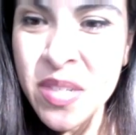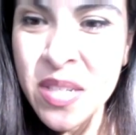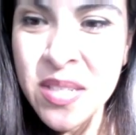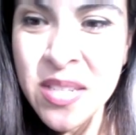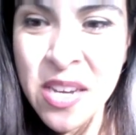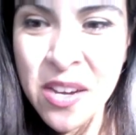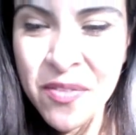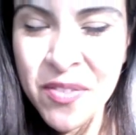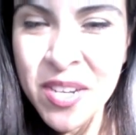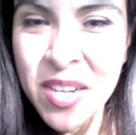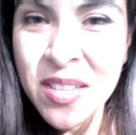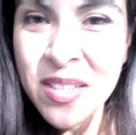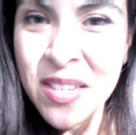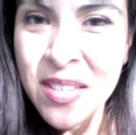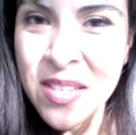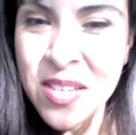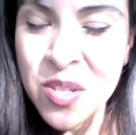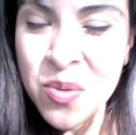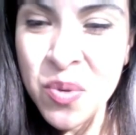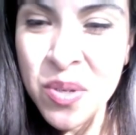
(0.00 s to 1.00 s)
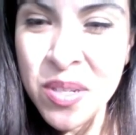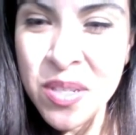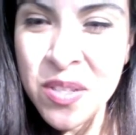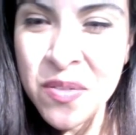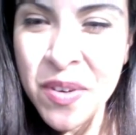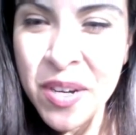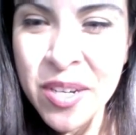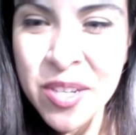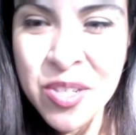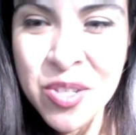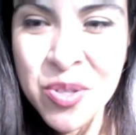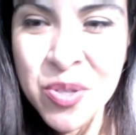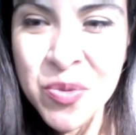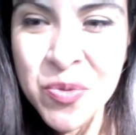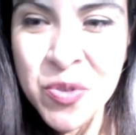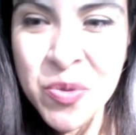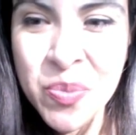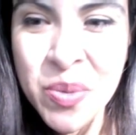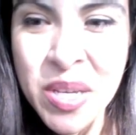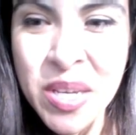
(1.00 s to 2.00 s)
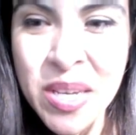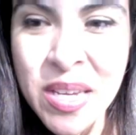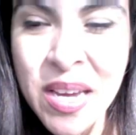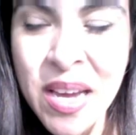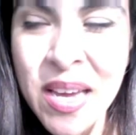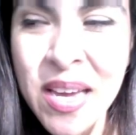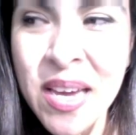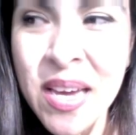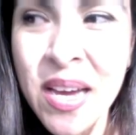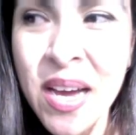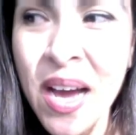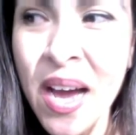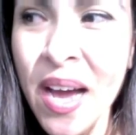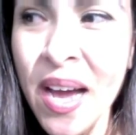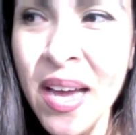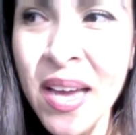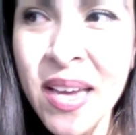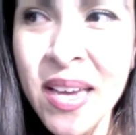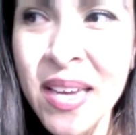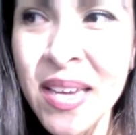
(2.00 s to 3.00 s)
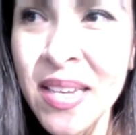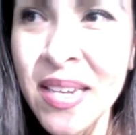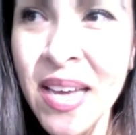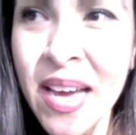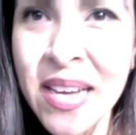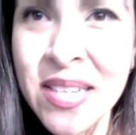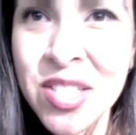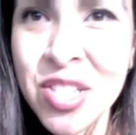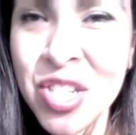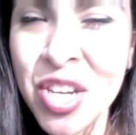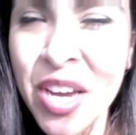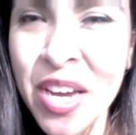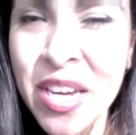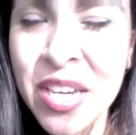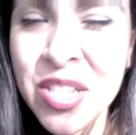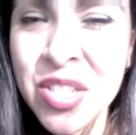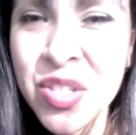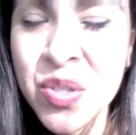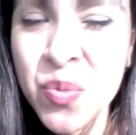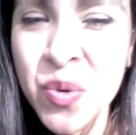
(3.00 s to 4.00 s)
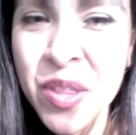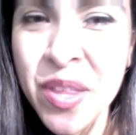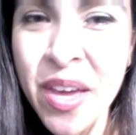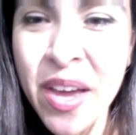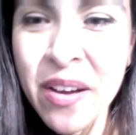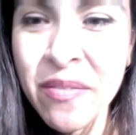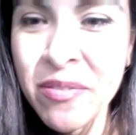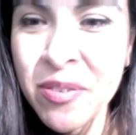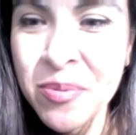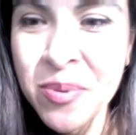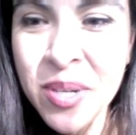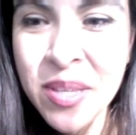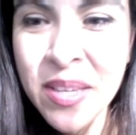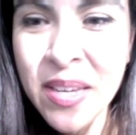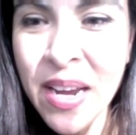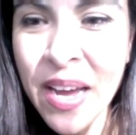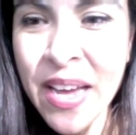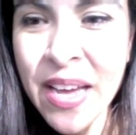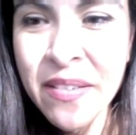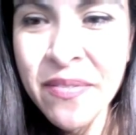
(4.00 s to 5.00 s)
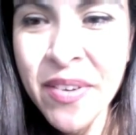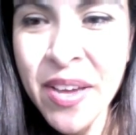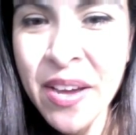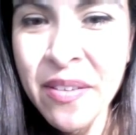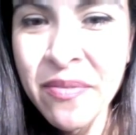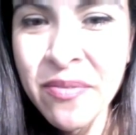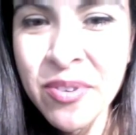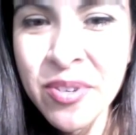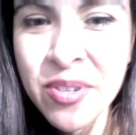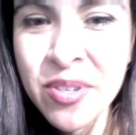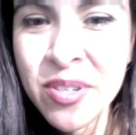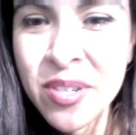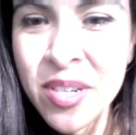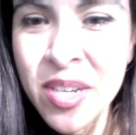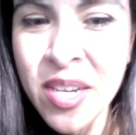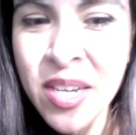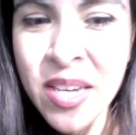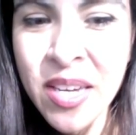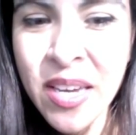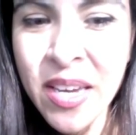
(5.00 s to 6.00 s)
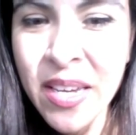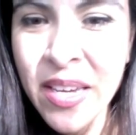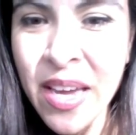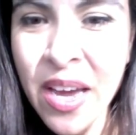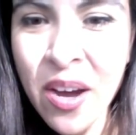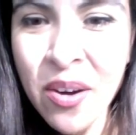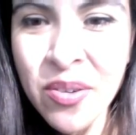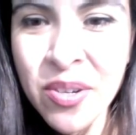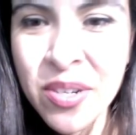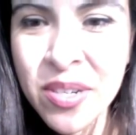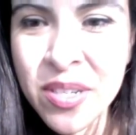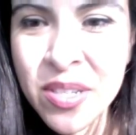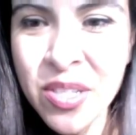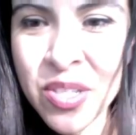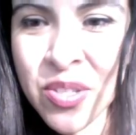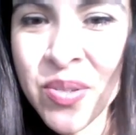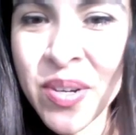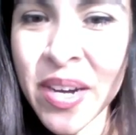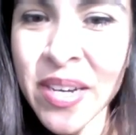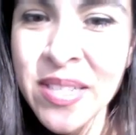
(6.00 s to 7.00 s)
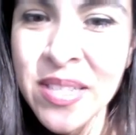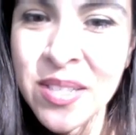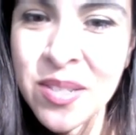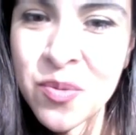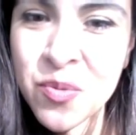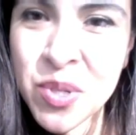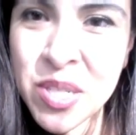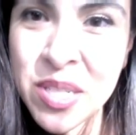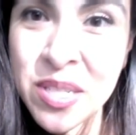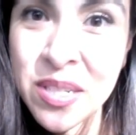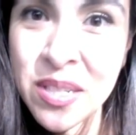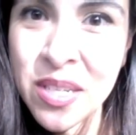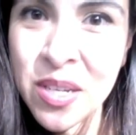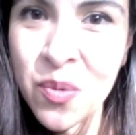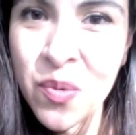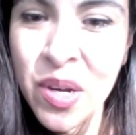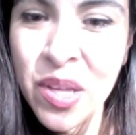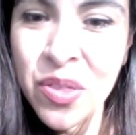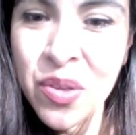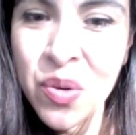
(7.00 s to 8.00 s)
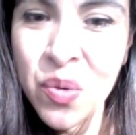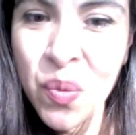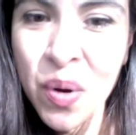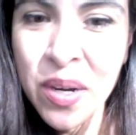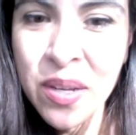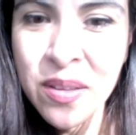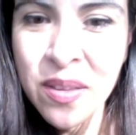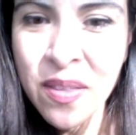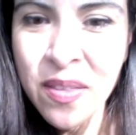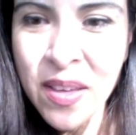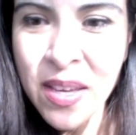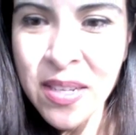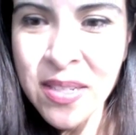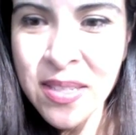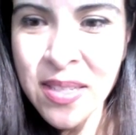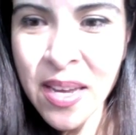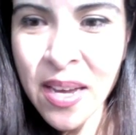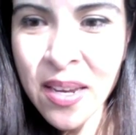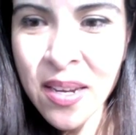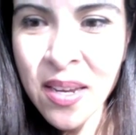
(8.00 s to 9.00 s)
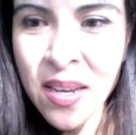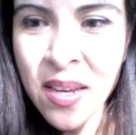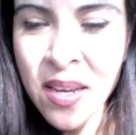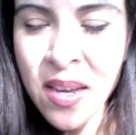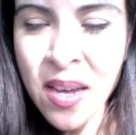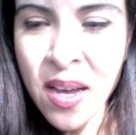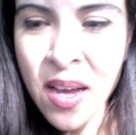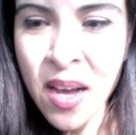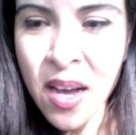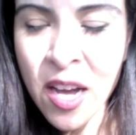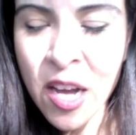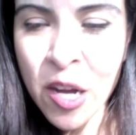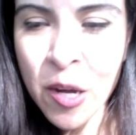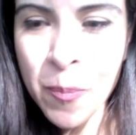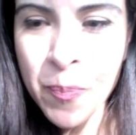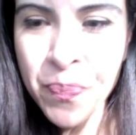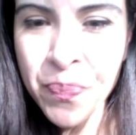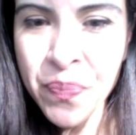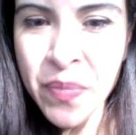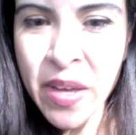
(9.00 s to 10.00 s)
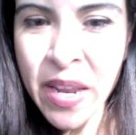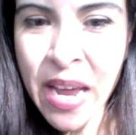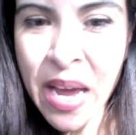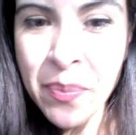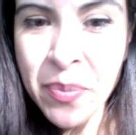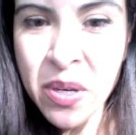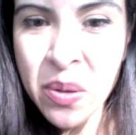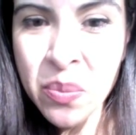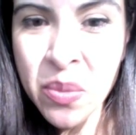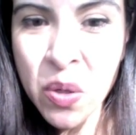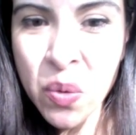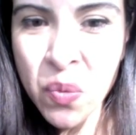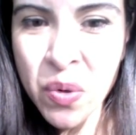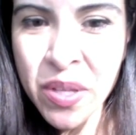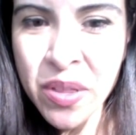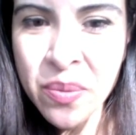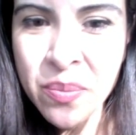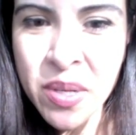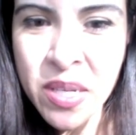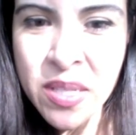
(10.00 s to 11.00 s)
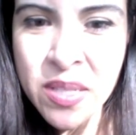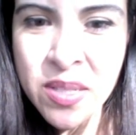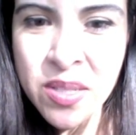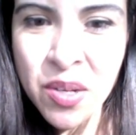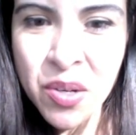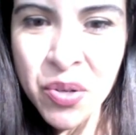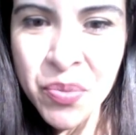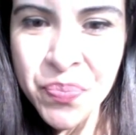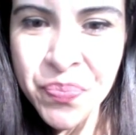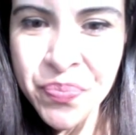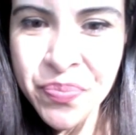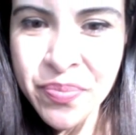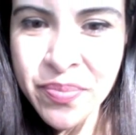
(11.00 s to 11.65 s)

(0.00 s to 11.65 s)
Definitely this one is very true for me. It has changed with everyone that I have ever encountered, and you guys recently went through one of the things that that happened to me with me, so